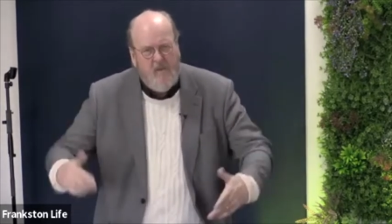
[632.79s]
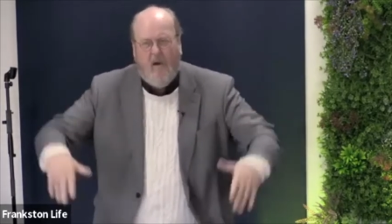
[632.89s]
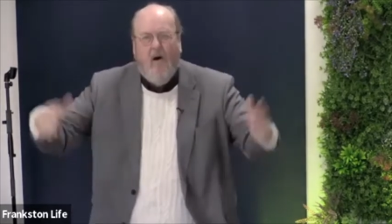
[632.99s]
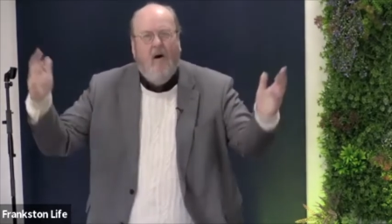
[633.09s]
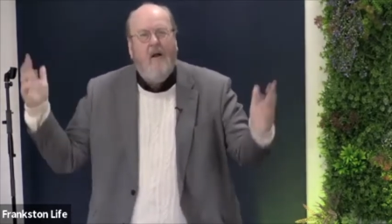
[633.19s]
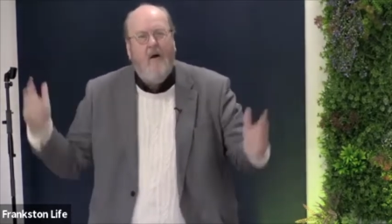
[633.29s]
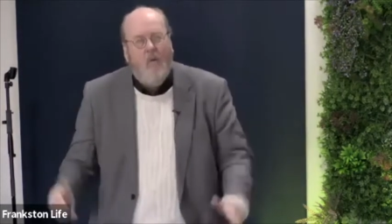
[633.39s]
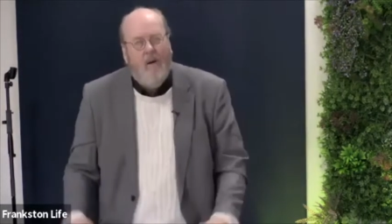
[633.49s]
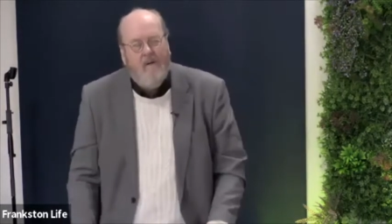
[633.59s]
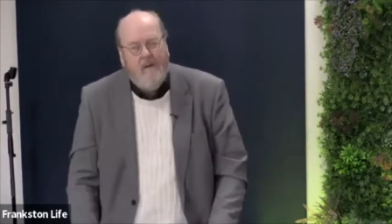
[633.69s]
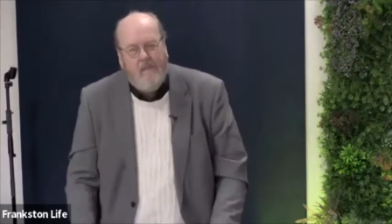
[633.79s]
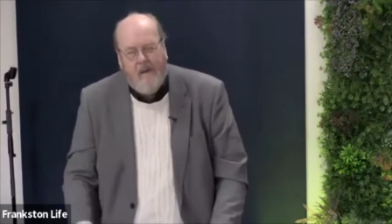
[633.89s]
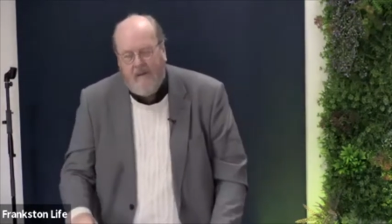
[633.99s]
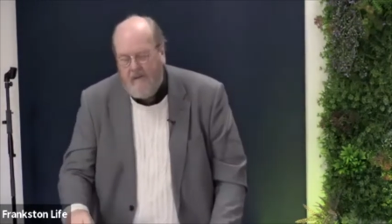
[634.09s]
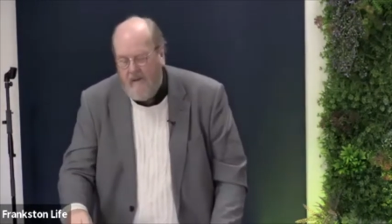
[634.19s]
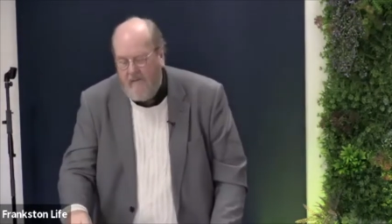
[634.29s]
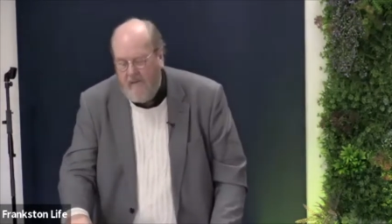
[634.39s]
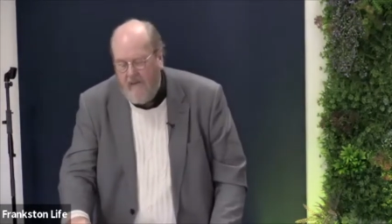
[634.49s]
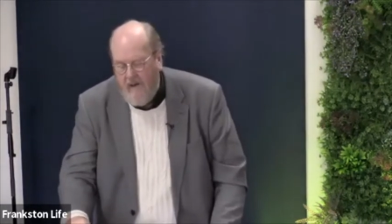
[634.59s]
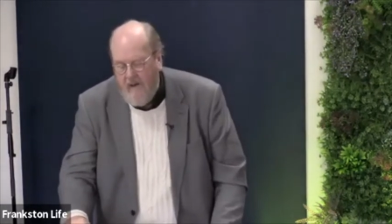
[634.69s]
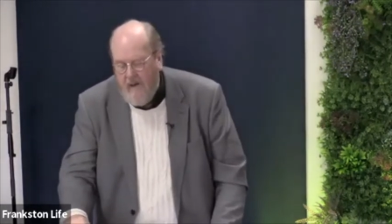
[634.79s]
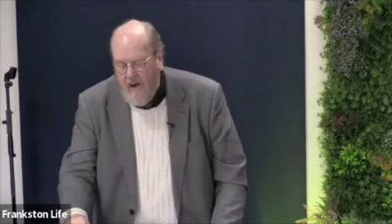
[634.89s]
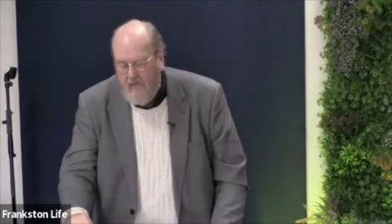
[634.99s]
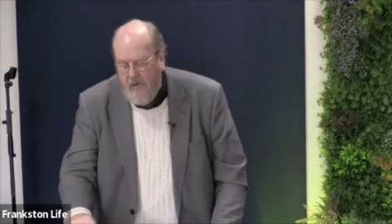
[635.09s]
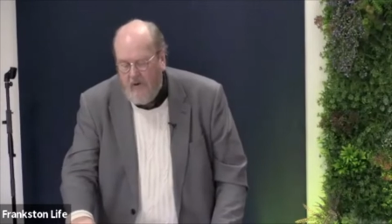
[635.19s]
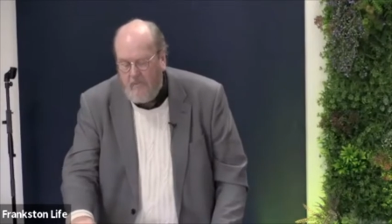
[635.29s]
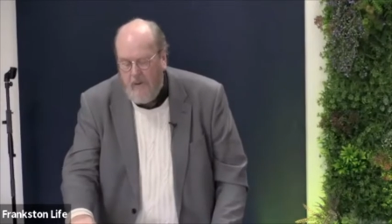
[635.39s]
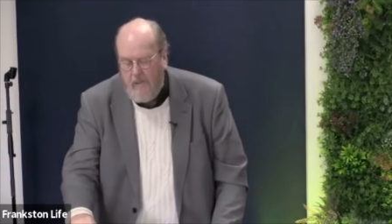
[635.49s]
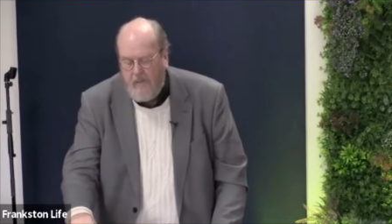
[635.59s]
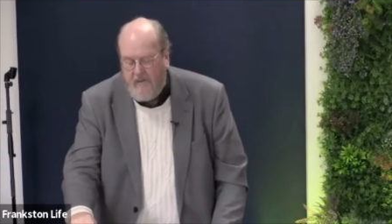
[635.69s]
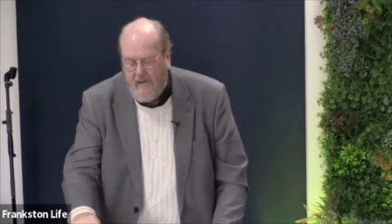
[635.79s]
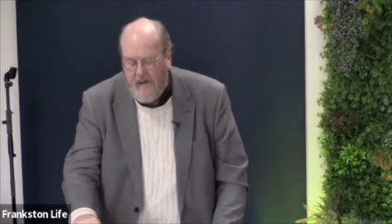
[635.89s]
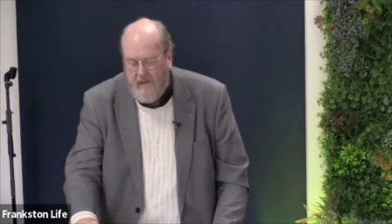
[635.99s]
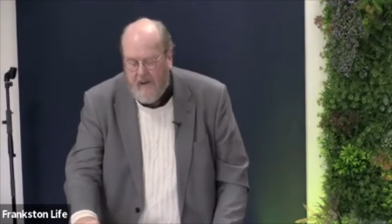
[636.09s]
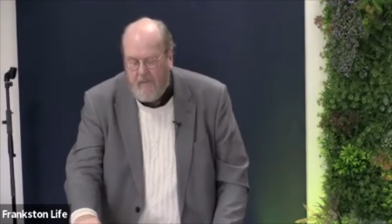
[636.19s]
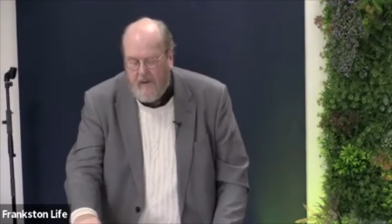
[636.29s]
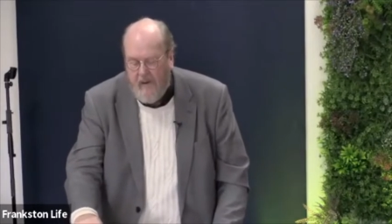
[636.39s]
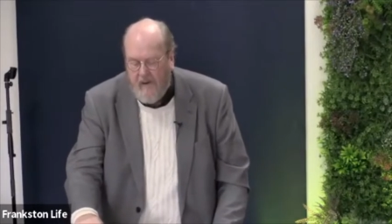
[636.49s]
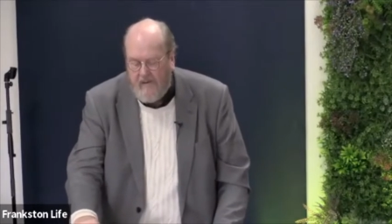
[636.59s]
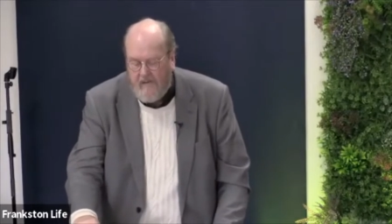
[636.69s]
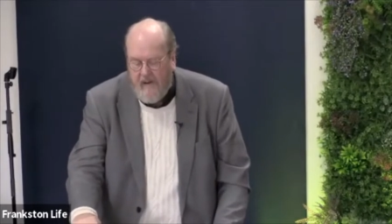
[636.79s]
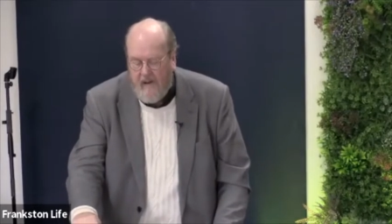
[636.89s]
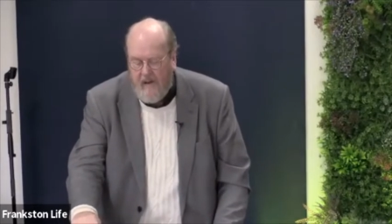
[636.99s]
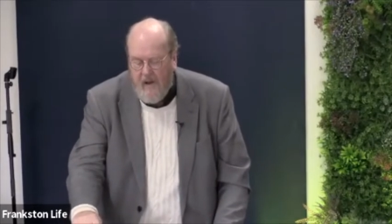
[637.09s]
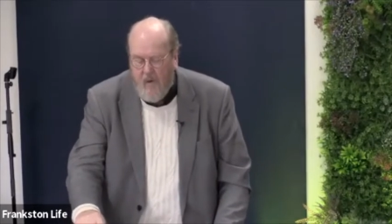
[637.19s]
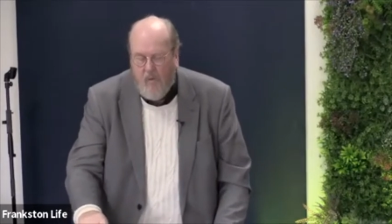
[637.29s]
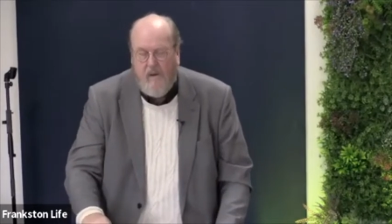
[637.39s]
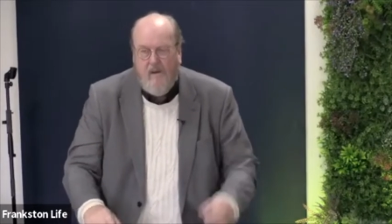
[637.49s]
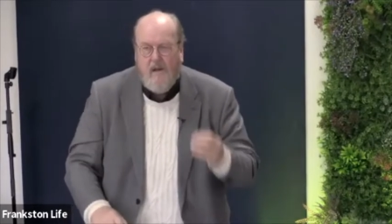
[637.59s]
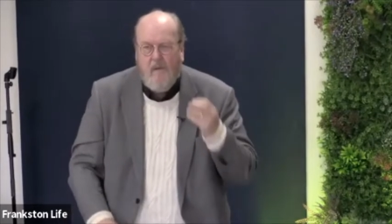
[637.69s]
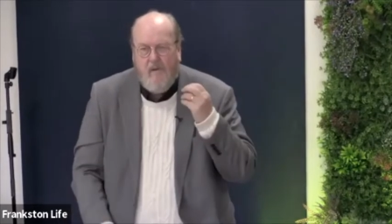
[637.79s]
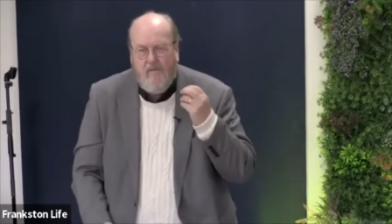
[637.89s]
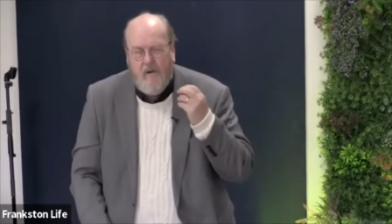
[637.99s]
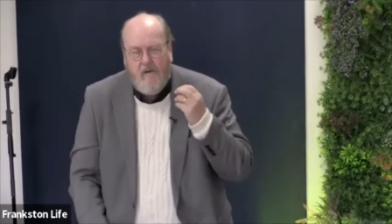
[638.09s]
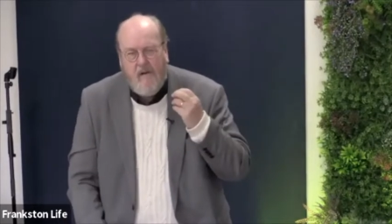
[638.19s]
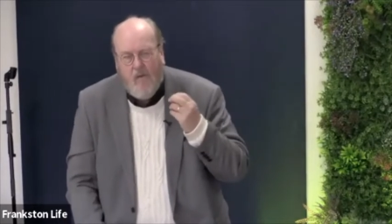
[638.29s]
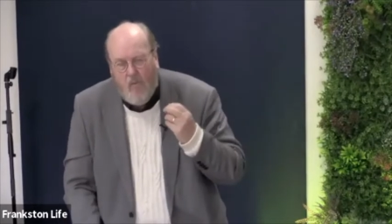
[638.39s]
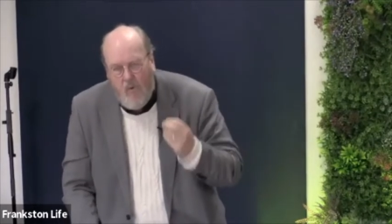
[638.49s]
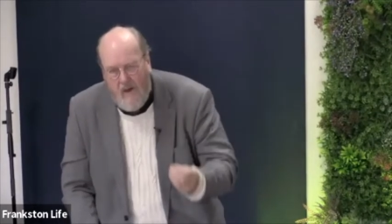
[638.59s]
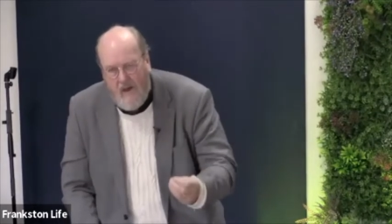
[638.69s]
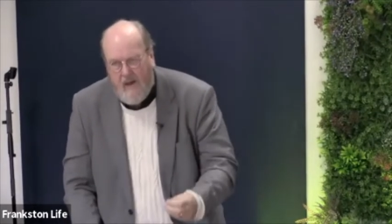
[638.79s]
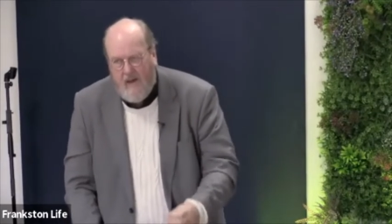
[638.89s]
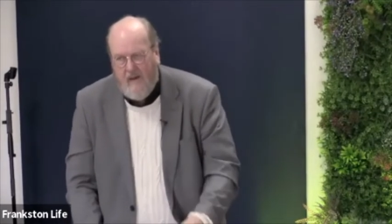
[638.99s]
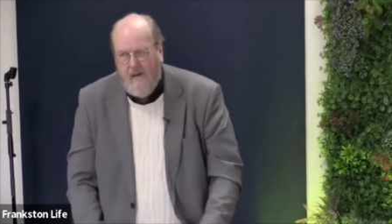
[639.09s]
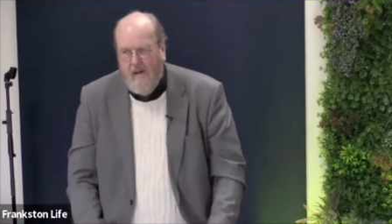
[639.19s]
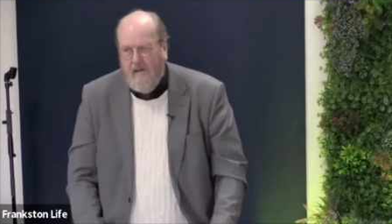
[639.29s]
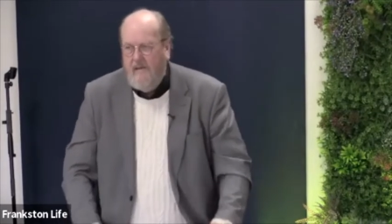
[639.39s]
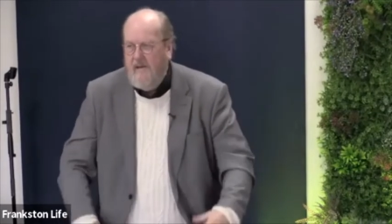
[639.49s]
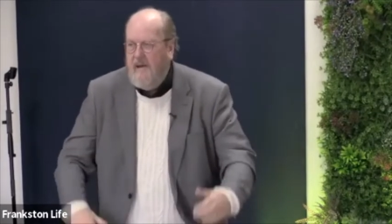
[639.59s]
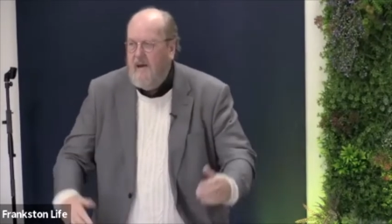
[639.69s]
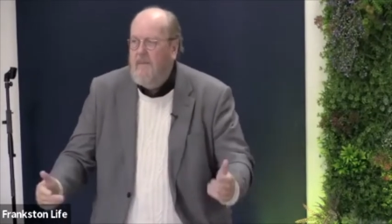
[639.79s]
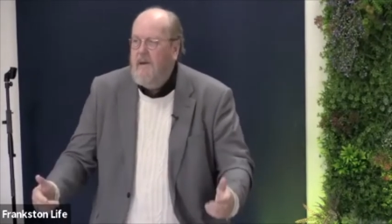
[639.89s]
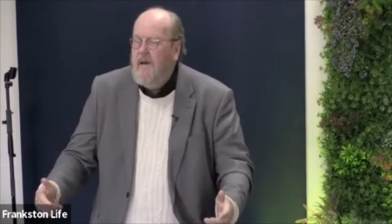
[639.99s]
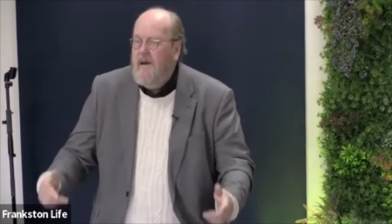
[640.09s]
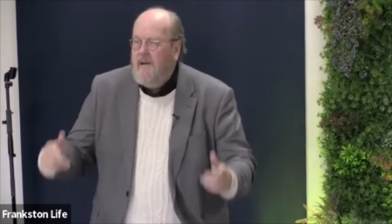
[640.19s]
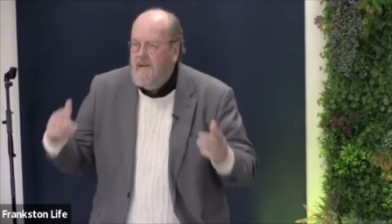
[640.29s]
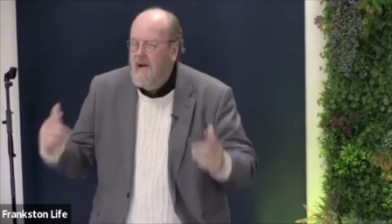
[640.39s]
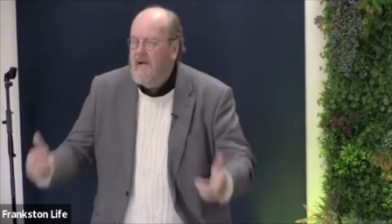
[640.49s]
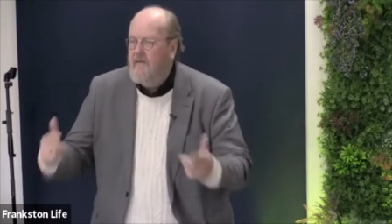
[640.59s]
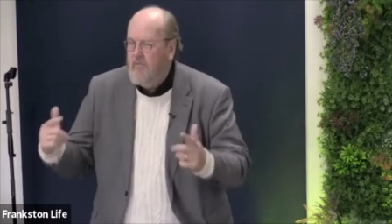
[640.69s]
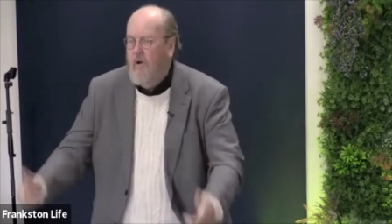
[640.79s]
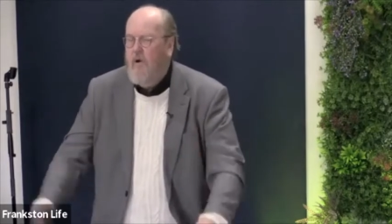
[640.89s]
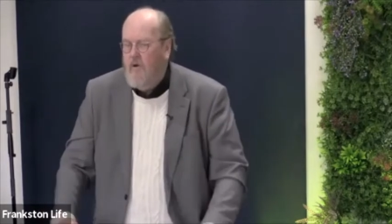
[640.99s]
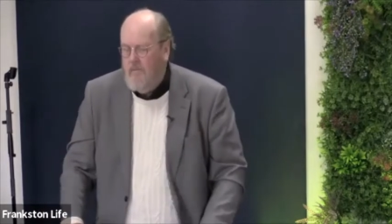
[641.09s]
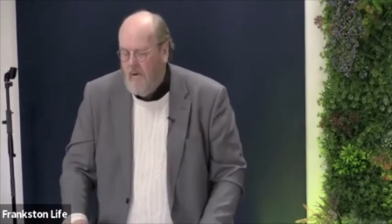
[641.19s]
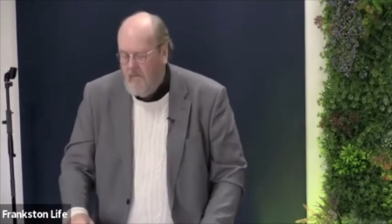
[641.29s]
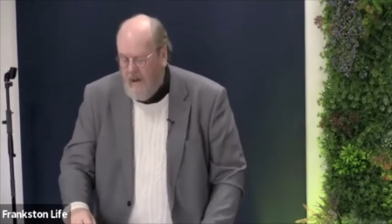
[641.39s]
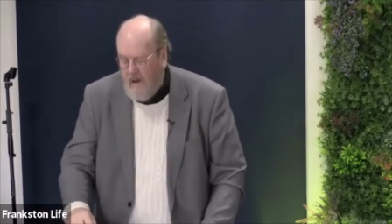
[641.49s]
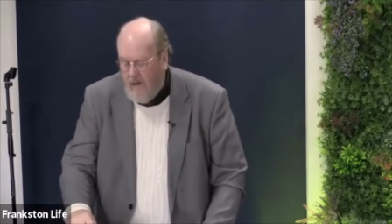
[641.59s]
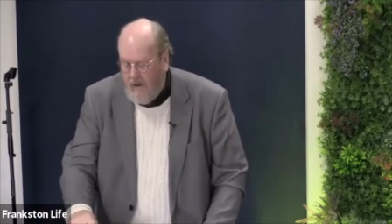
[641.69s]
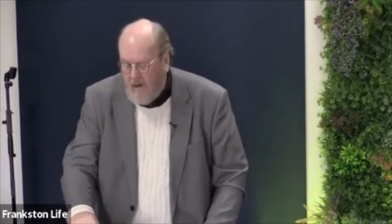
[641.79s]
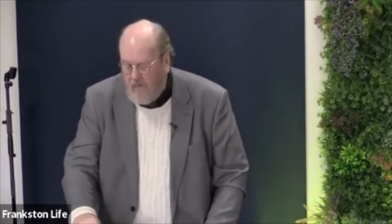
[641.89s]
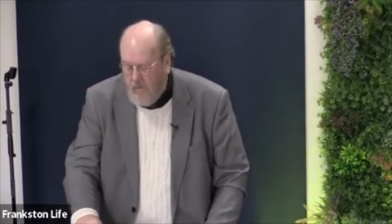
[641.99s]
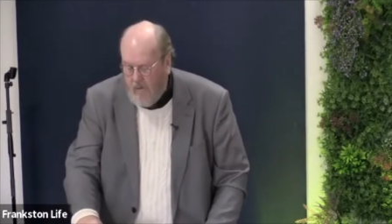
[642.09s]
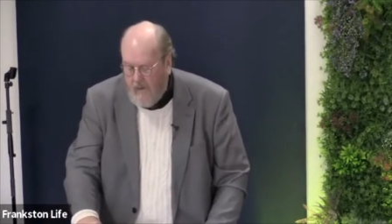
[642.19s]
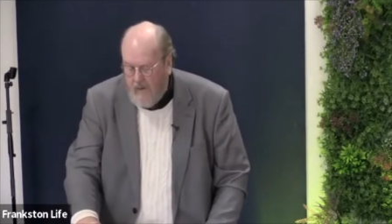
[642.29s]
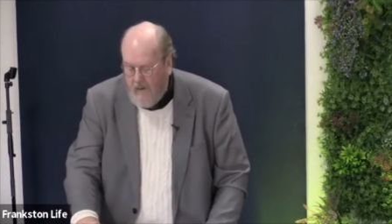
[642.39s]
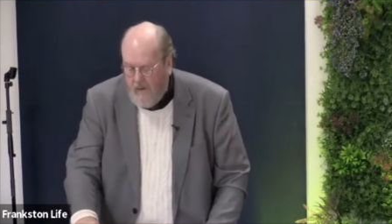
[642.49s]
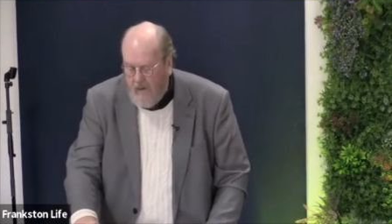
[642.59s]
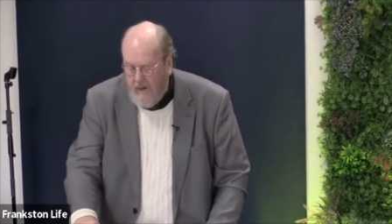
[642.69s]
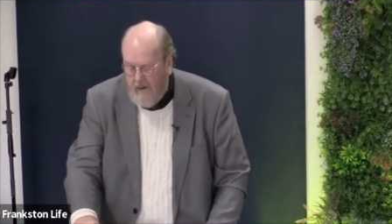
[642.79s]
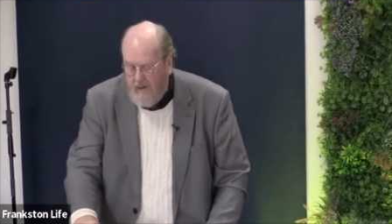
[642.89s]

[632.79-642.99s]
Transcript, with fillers: Oh, I don't worry about the devil. And I, I've heard people say that. But can I say we need to be very aware that the enemy does roam around like a roaring lion.